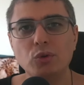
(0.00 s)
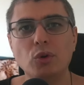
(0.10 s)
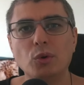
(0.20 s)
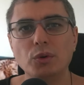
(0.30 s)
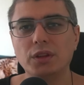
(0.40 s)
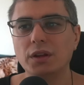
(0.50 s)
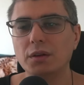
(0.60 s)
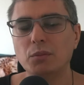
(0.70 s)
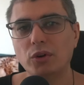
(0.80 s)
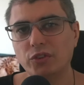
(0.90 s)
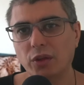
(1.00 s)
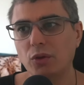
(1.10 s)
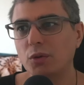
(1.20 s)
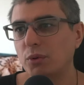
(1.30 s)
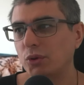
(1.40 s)
to go with a more
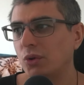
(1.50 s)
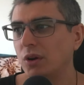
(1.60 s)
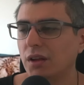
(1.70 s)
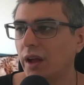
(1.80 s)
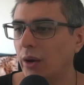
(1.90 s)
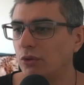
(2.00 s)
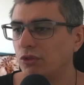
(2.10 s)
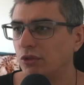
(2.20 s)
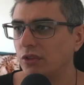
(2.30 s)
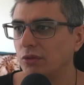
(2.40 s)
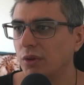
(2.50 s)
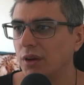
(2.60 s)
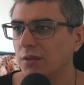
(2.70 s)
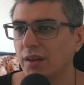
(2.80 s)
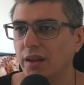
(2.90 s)
secure protocol, I would choose this
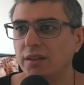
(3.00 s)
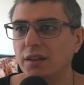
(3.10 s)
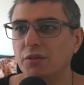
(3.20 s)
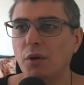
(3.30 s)
one. And if I